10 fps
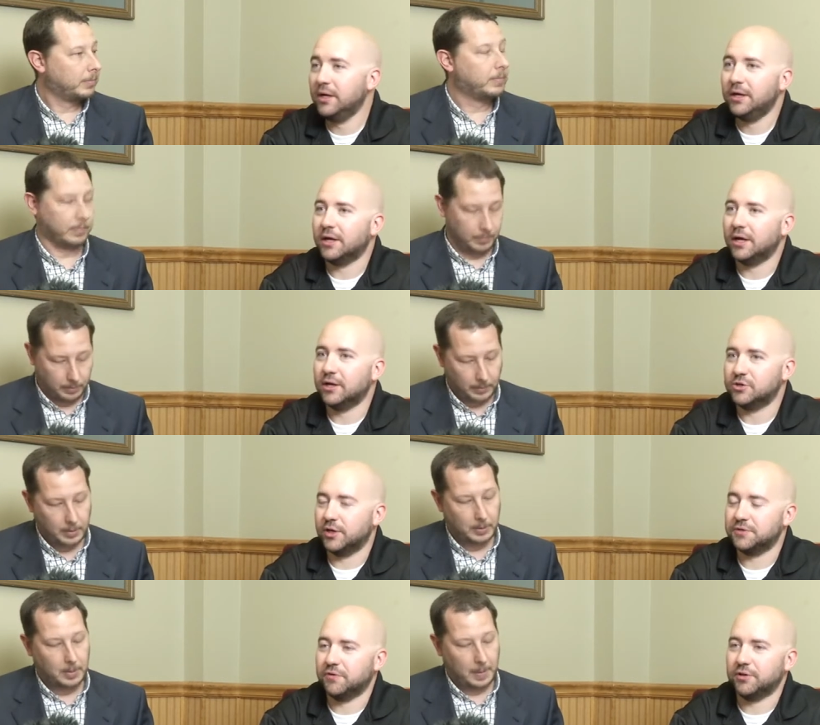Speaker 1: mm-hmm. uh,
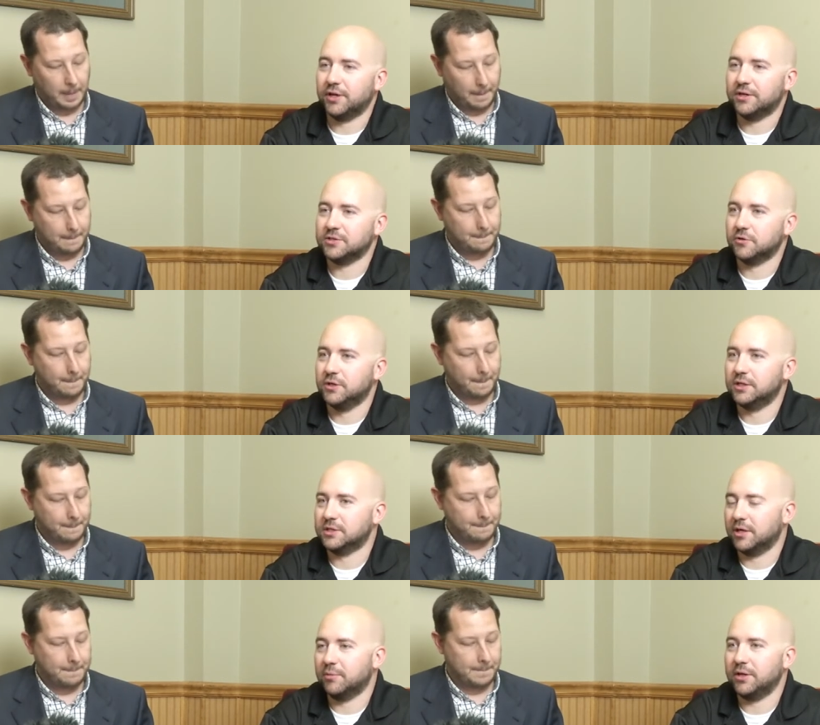transferring there. So it's
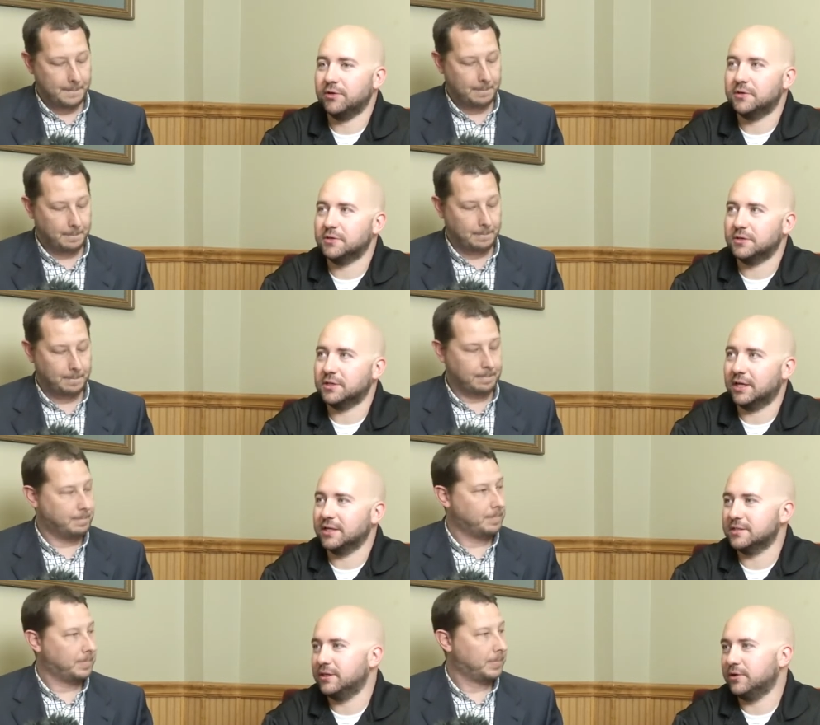going to be good to, to kind
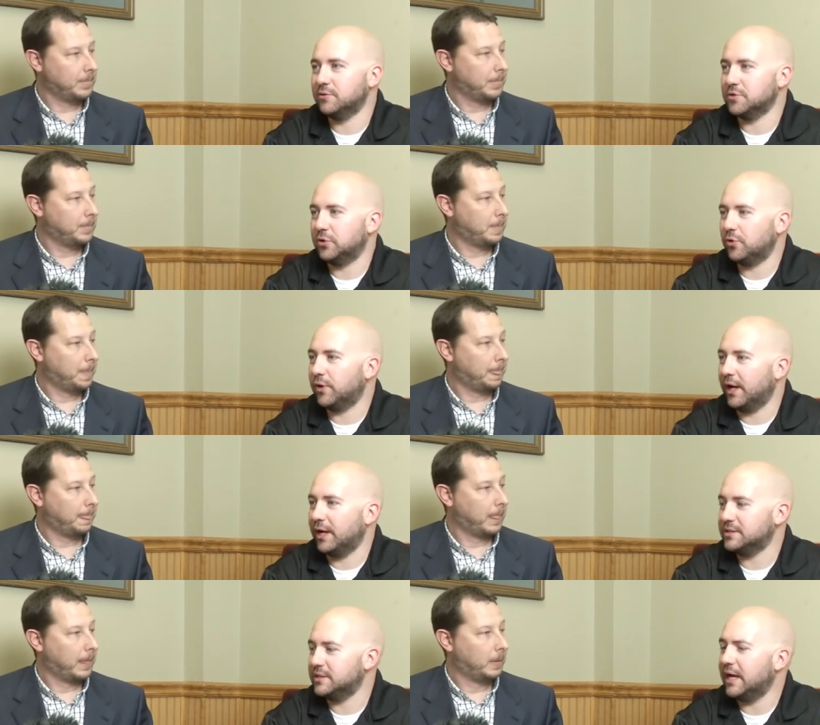of see those local
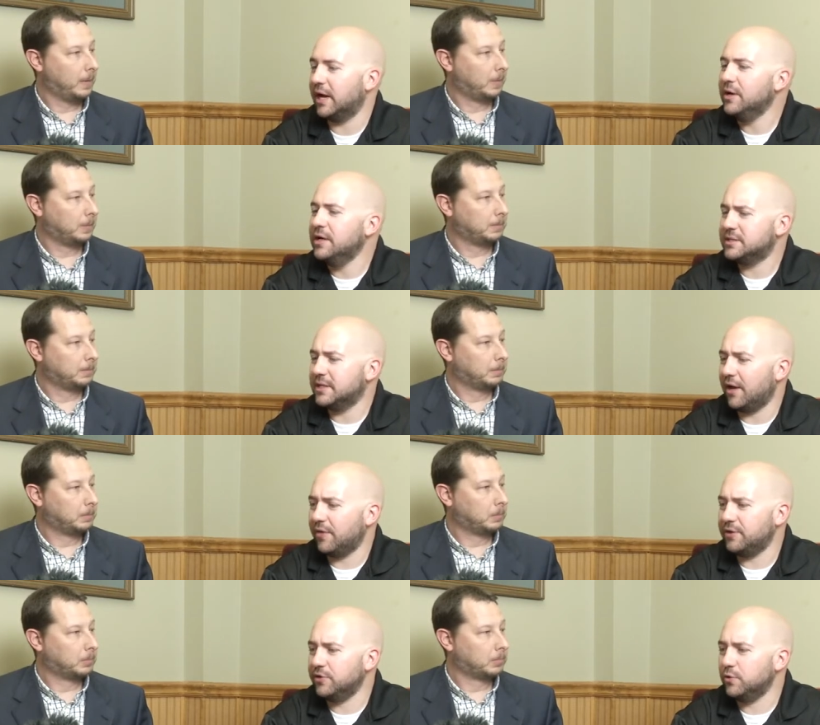guys see how see how
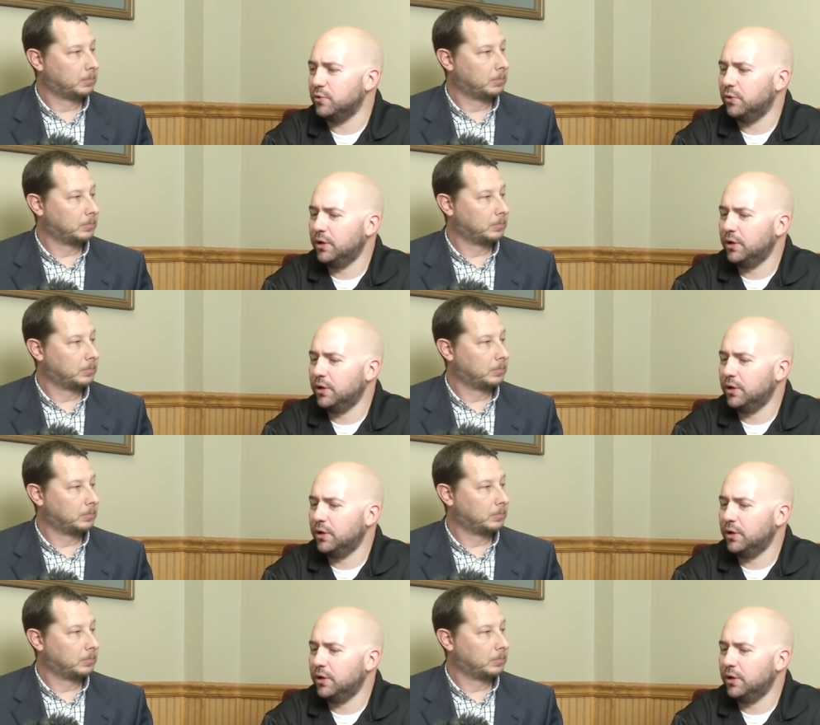they do.